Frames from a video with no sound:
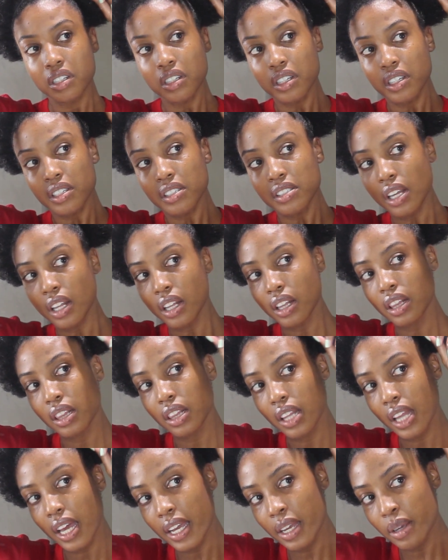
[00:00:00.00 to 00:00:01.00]
Just a
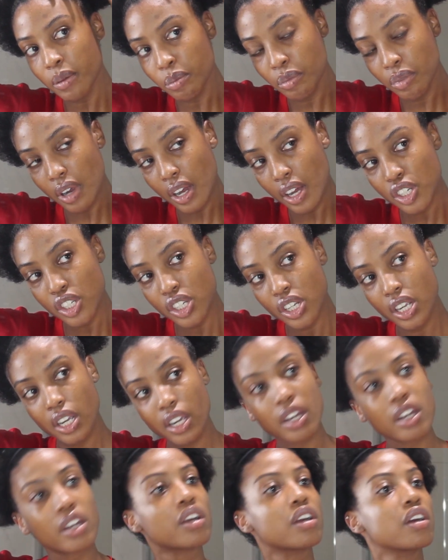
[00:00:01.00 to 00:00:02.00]
light brush
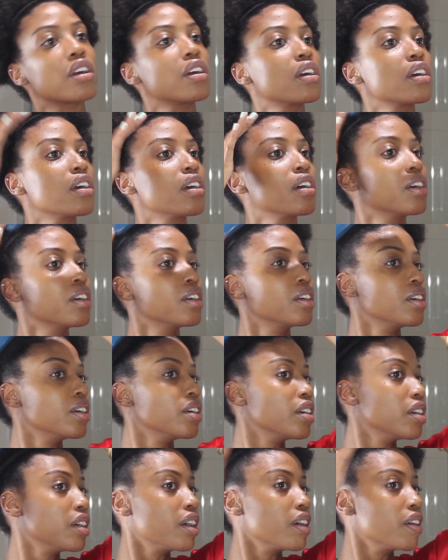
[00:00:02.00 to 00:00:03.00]
here.
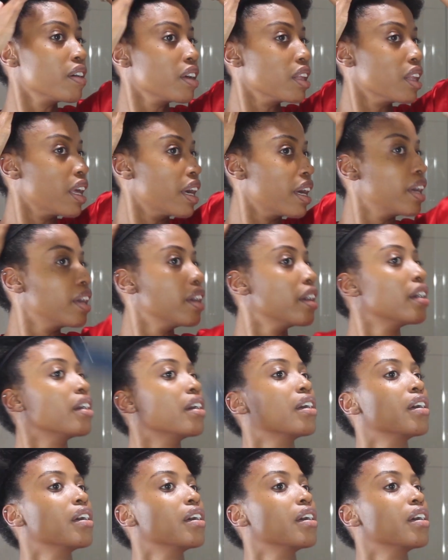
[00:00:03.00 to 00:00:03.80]
Very light.